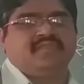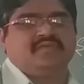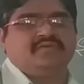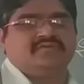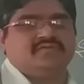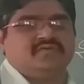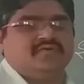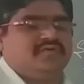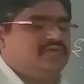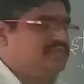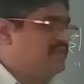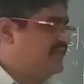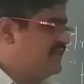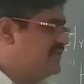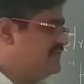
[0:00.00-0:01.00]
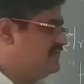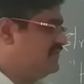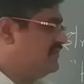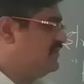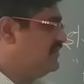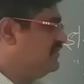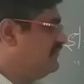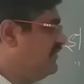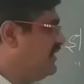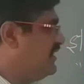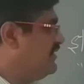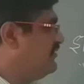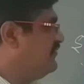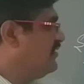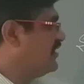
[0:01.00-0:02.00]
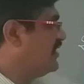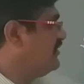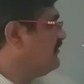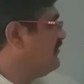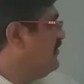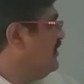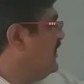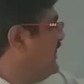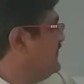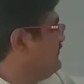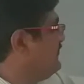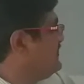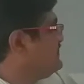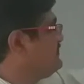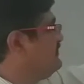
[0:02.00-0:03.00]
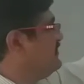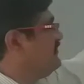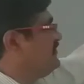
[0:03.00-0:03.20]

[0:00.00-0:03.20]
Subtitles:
So that is where we can call as first one